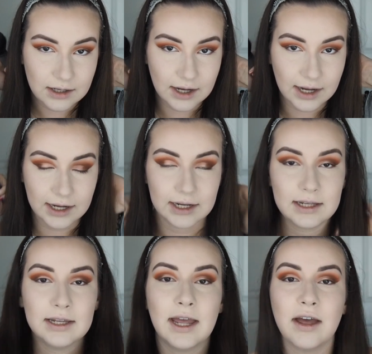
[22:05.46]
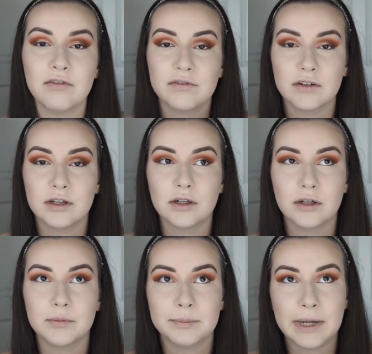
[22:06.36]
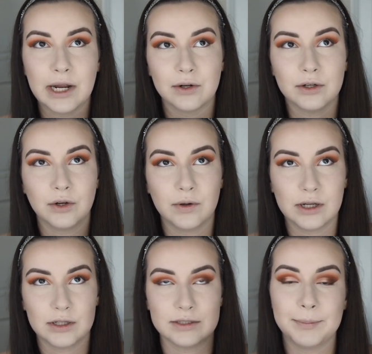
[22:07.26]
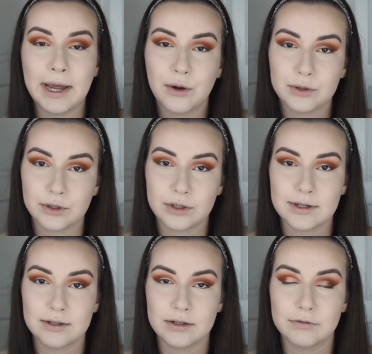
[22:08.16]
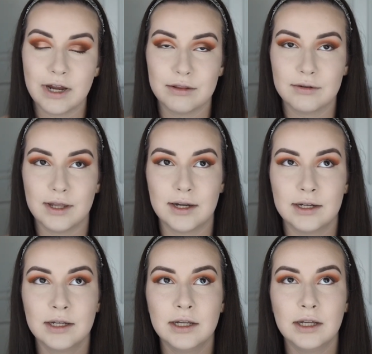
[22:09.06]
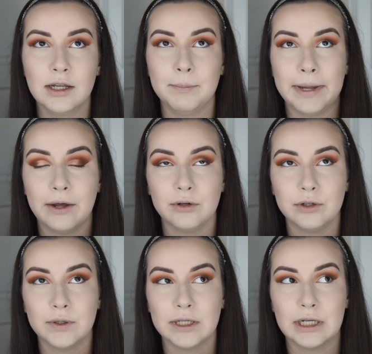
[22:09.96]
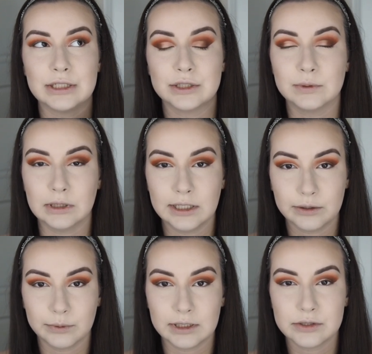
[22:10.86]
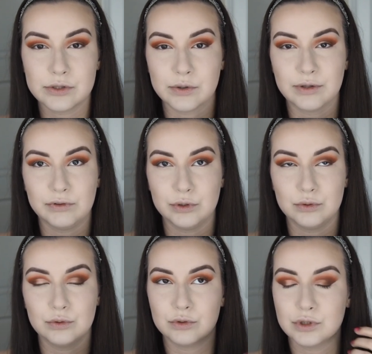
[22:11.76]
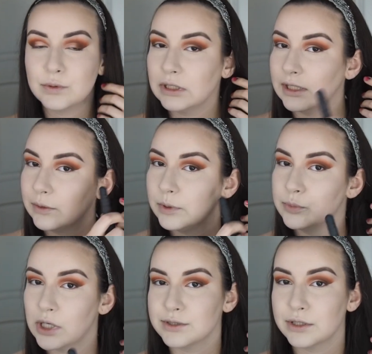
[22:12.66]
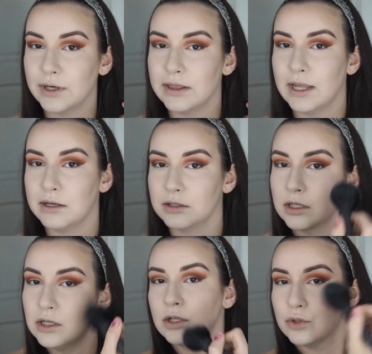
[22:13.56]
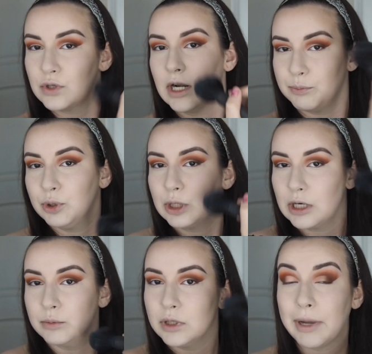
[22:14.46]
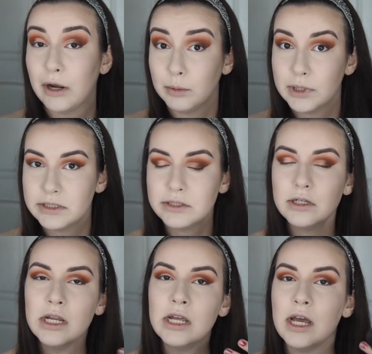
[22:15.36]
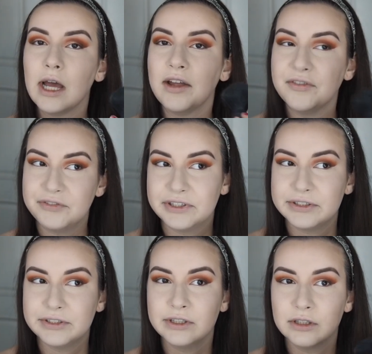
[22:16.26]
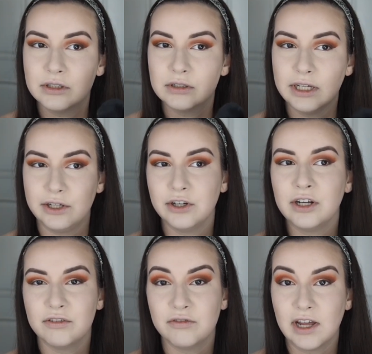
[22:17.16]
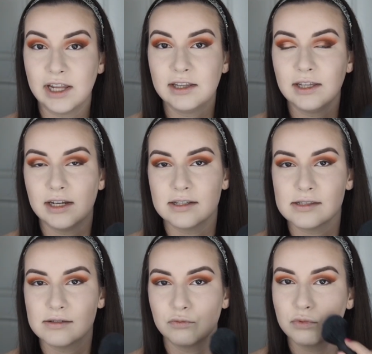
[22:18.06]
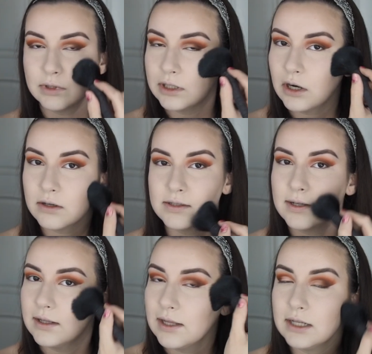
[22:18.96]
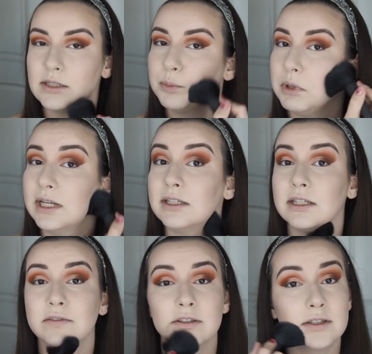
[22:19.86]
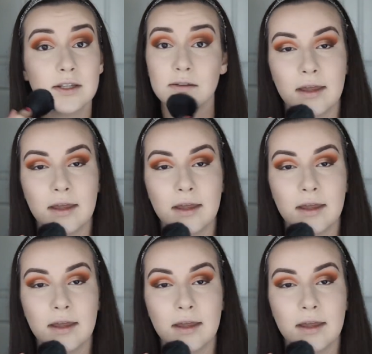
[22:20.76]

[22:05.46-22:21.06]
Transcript: I have powder going onto powder rather than powder going onto a liquid. So if you do a liquid bronzer and then try to put on powder bronzer, I feel like you're gonna find that it's really hard to get that to blend evenly.